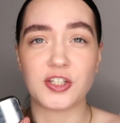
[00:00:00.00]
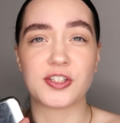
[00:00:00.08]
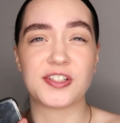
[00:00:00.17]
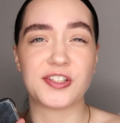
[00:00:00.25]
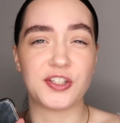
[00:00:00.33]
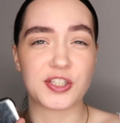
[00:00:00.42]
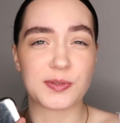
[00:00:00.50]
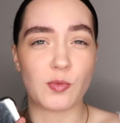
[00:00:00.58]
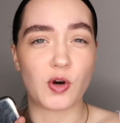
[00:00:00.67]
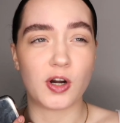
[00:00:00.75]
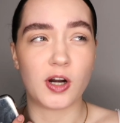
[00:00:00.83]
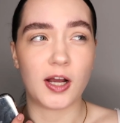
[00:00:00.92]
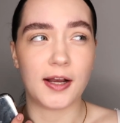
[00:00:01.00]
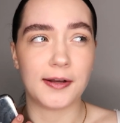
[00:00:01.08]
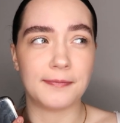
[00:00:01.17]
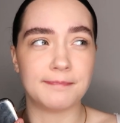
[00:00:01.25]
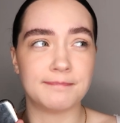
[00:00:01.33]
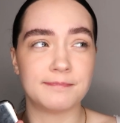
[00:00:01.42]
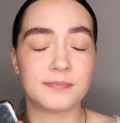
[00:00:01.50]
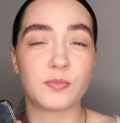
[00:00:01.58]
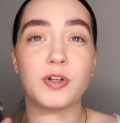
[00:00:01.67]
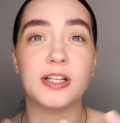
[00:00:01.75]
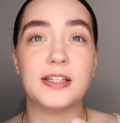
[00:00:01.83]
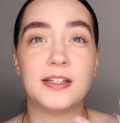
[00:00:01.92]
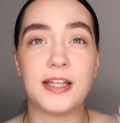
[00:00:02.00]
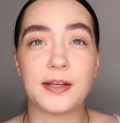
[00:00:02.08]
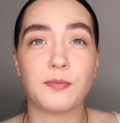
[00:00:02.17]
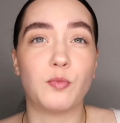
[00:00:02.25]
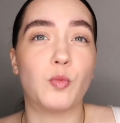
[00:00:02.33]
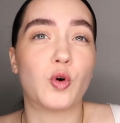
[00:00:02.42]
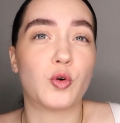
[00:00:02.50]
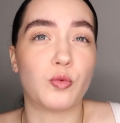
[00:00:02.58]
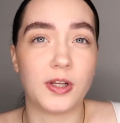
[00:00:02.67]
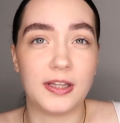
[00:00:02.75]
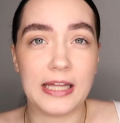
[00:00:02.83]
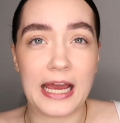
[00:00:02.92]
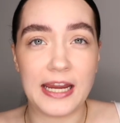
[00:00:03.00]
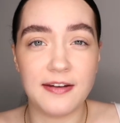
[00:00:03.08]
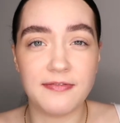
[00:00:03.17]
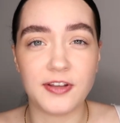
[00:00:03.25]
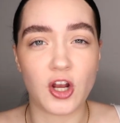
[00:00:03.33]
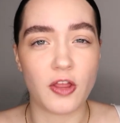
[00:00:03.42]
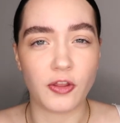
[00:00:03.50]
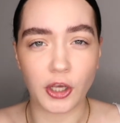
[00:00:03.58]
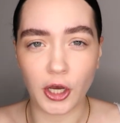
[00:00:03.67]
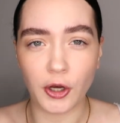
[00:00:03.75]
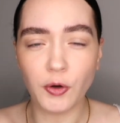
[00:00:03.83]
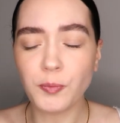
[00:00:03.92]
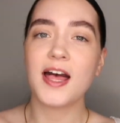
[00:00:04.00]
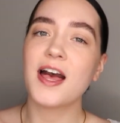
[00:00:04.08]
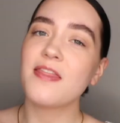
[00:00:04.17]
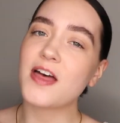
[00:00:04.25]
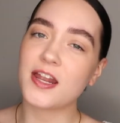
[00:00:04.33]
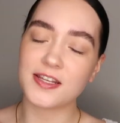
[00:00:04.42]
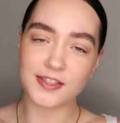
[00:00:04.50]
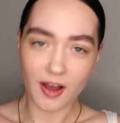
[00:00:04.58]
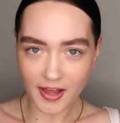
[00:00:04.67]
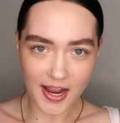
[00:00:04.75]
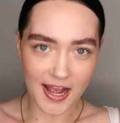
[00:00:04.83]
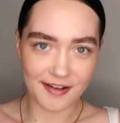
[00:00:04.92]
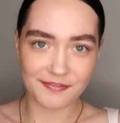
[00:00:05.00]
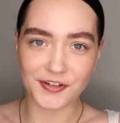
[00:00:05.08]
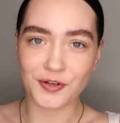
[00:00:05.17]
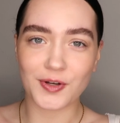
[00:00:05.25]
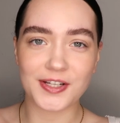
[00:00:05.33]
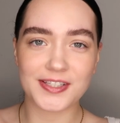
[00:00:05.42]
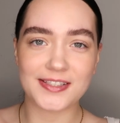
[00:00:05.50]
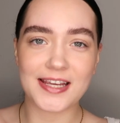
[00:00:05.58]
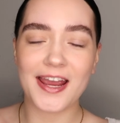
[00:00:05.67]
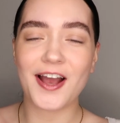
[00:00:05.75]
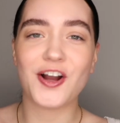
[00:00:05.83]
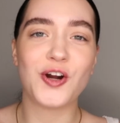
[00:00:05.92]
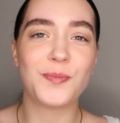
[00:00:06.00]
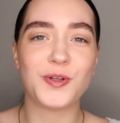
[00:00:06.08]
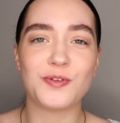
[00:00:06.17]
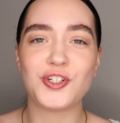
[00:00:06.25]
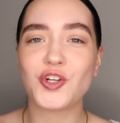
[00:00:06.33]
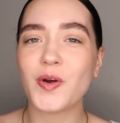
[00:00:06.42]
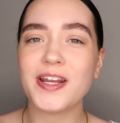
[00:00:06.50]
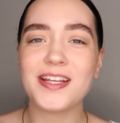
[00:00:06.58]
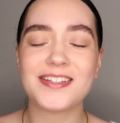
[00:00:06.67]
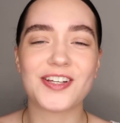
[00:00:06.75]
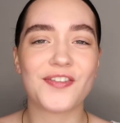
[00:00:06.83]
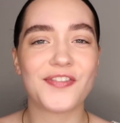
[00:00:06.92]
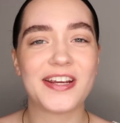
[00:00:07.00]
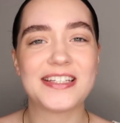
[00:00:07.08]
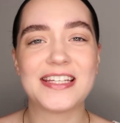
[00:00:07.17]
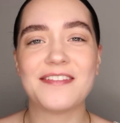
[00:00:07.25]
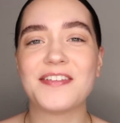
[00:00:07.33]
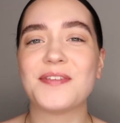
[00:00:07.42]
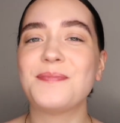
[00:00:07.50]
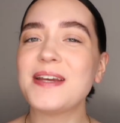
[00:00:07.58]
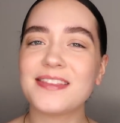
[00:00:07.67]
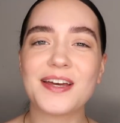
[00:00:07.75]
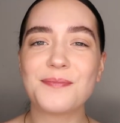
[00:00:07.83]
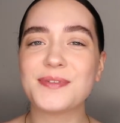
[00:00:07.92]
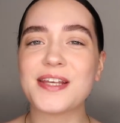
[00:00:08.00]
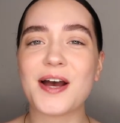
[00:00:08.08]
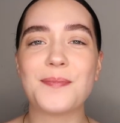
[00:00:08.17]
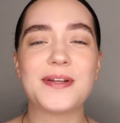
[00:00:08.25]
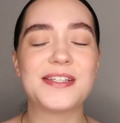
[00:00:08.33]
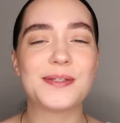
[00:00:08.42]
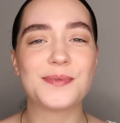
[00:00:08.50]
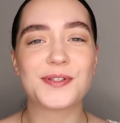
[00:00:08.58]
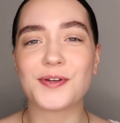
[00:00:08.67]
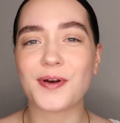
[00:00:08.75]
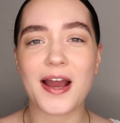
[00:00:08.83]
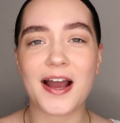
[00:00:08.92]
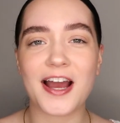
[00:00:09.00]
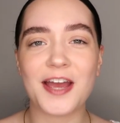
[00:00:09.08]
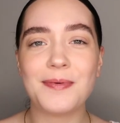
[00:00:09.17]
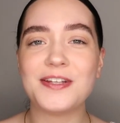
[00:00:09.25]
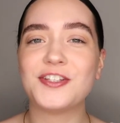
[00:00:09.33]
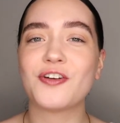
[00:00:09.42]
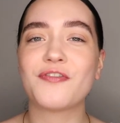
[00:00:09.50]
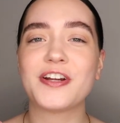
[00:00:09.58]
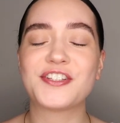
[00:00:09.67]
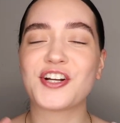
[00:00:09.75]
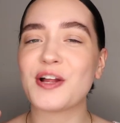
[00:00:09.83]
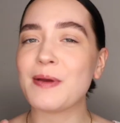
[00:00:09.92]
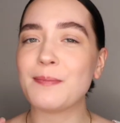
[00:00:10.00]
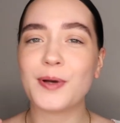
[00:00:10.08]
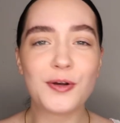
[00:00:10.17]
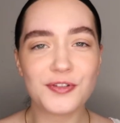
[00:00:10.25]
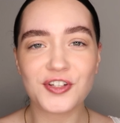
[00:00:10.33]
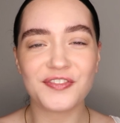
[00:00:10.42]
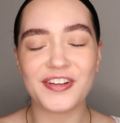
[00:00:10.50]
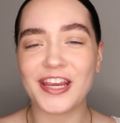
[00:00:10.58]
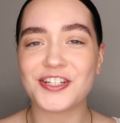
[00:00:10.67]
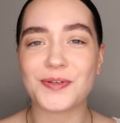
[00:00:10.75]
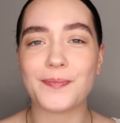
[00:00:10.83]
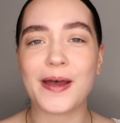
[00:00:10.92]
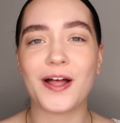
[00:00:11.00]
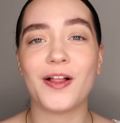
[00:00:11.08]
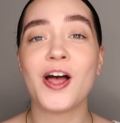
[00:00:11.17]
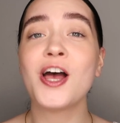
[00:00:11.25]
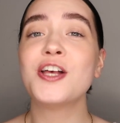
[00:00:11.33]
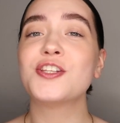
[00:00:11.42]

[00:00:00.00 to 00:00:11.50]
just because it looks more um, real, like more real life and on the go. That is all I have for you all today. I hope you enjoyed it. Don't forget to give it a big thumbs up and subscribe. And don't forget to turn on my post notification bell